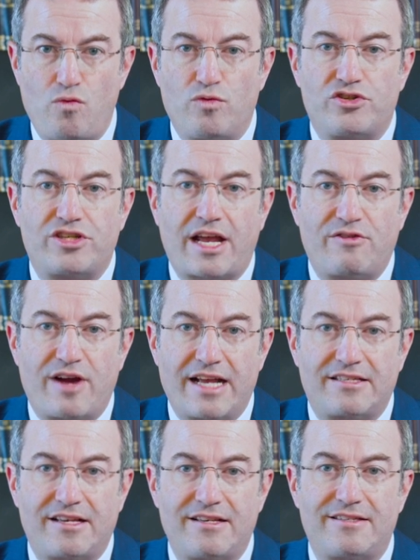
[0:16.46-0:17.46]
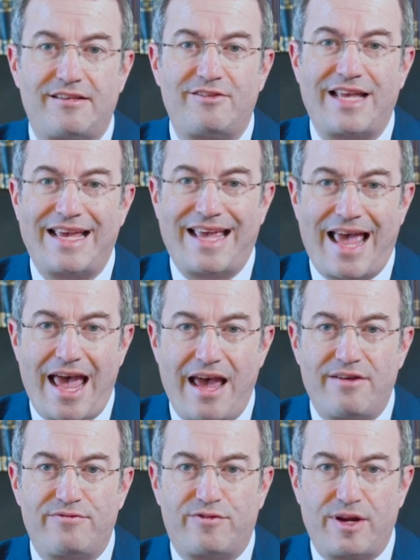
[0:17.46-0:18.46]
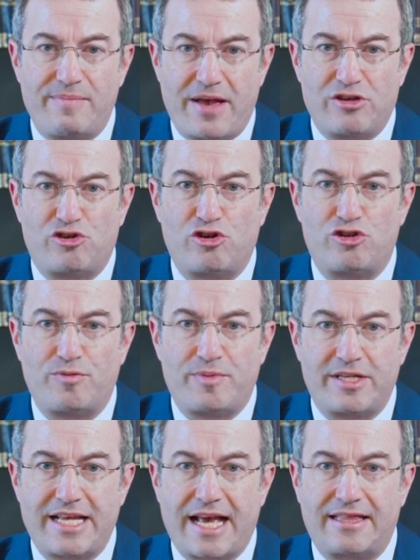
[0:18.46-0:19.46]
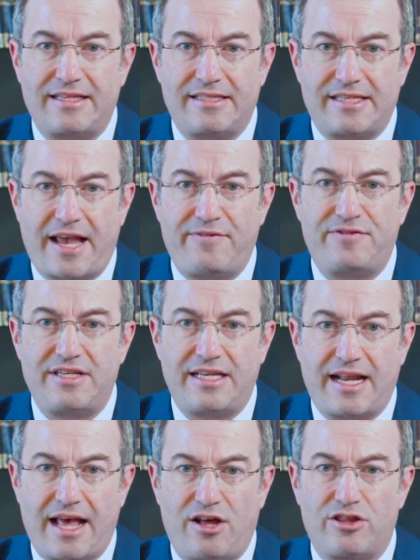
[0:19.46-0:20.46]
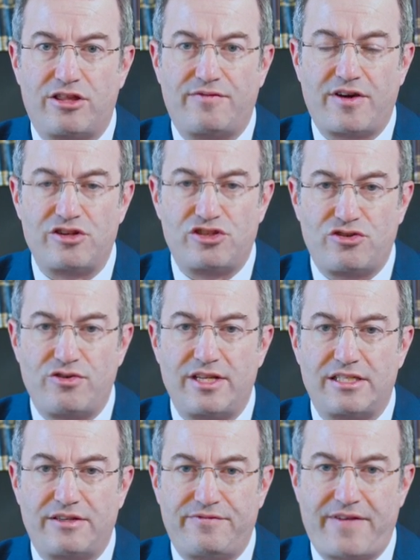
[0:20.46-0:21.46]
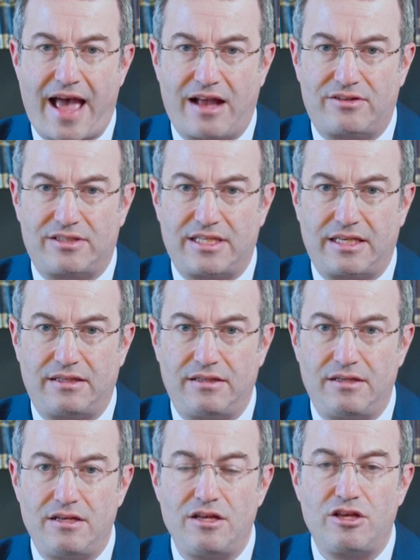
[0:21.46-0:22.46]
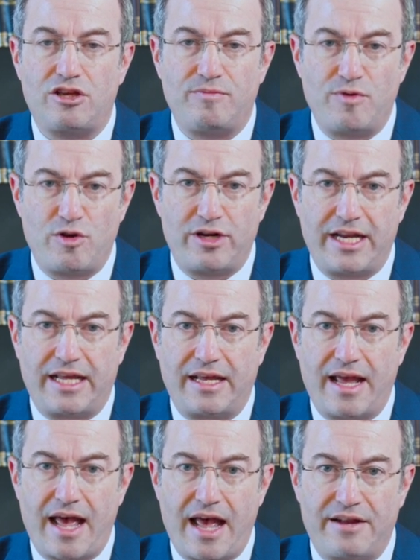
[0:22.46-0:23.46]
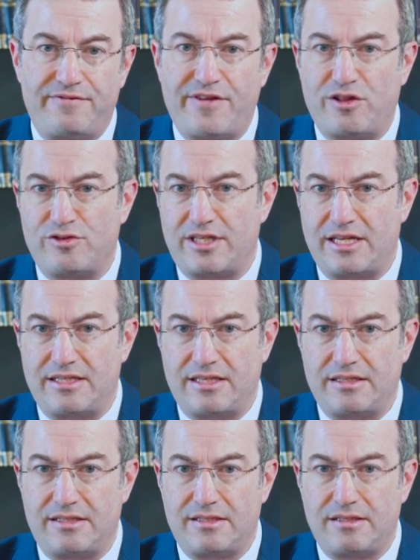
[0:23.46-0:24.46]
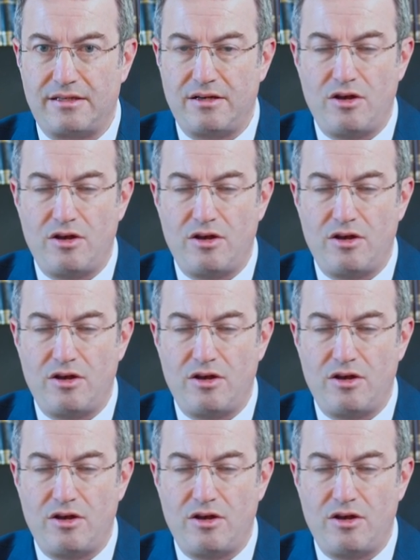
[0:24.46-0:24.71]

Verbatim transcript: which directs us to take every measure to protect the safety and health of our students and faculty, community, and fellow citizens.